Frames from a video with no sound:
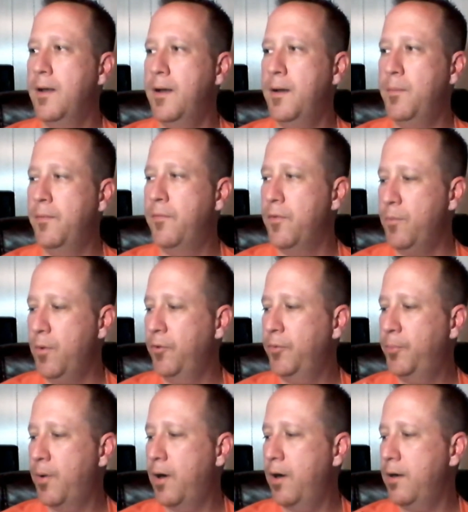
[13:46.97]
But for the
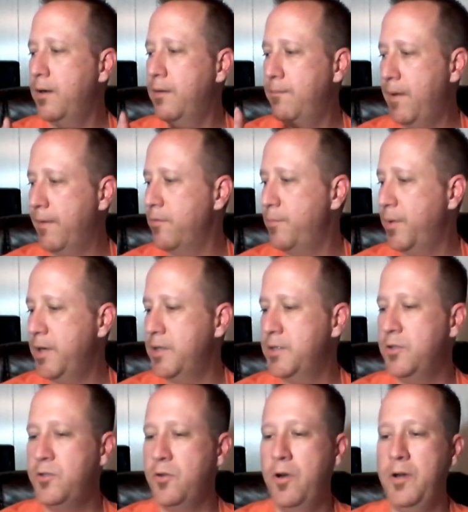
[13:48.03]
most part, everybody's
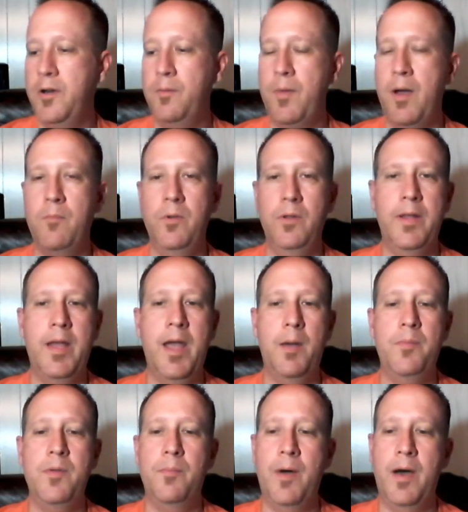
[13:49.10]
enjoying them. I'm really
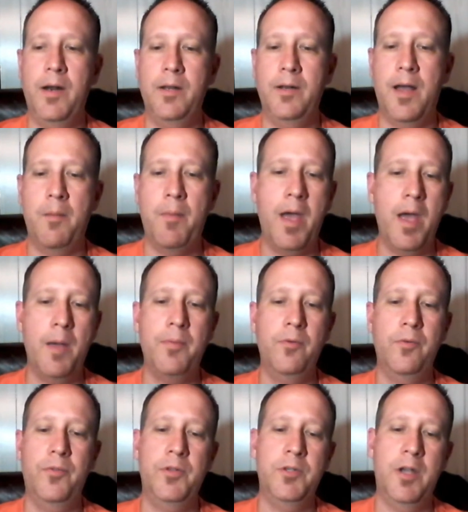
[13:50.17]
happy about it. I'm happy
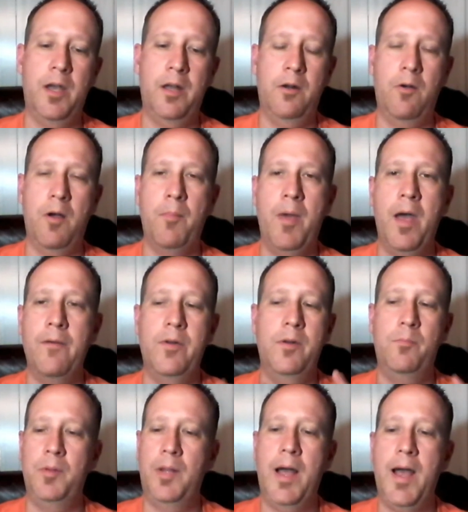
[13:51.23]
with the channel. I'm having a
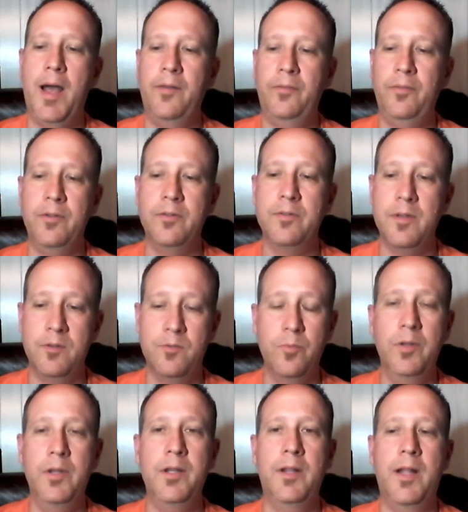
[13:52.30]
blast. It's
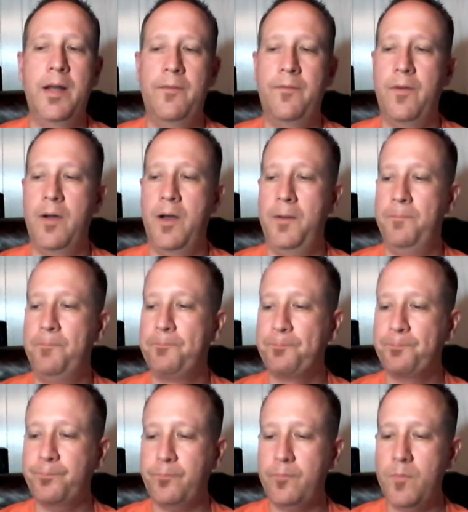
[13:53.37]
really a lot of fun.
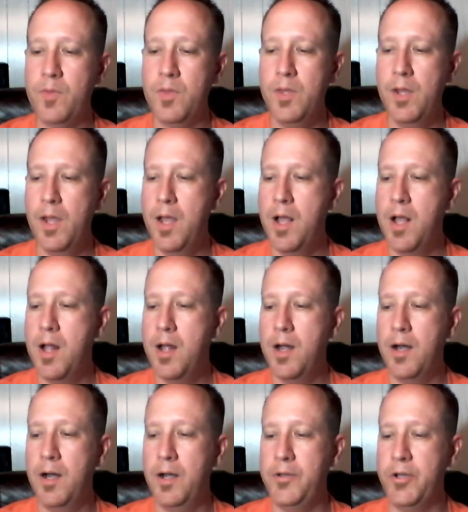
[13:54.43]

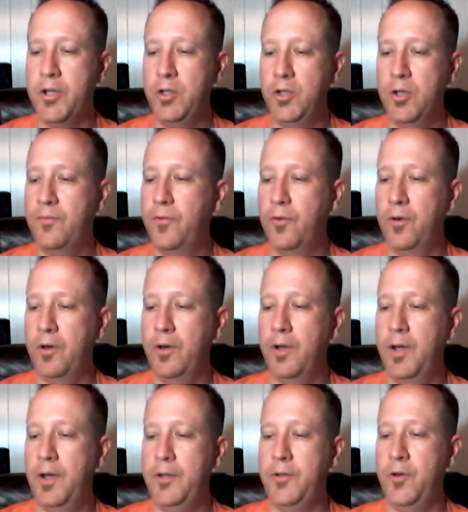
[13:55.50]
You can look for,
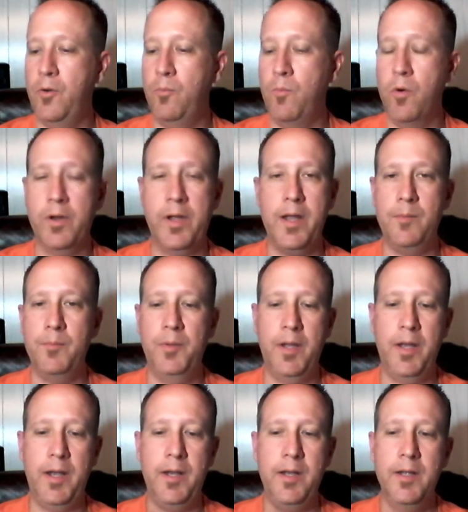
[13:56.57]
more
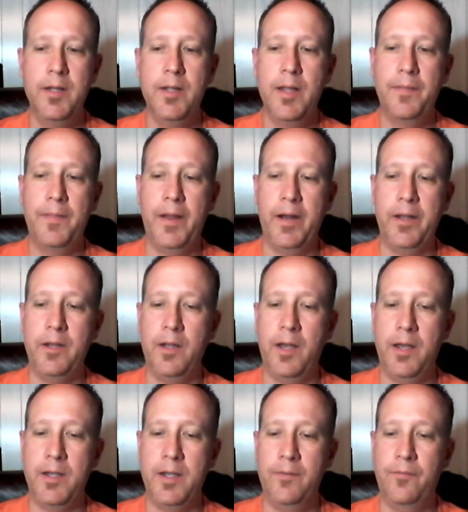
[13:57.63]
gameplay that
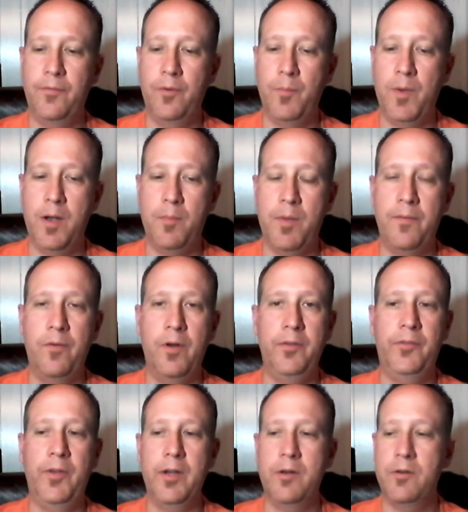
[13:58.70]
I get from my
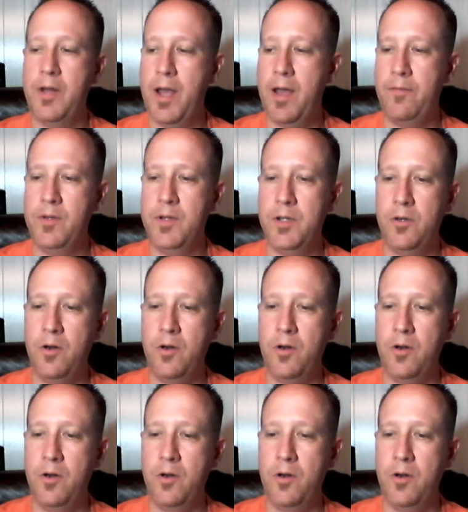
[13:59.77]
friend Sacred Havoc.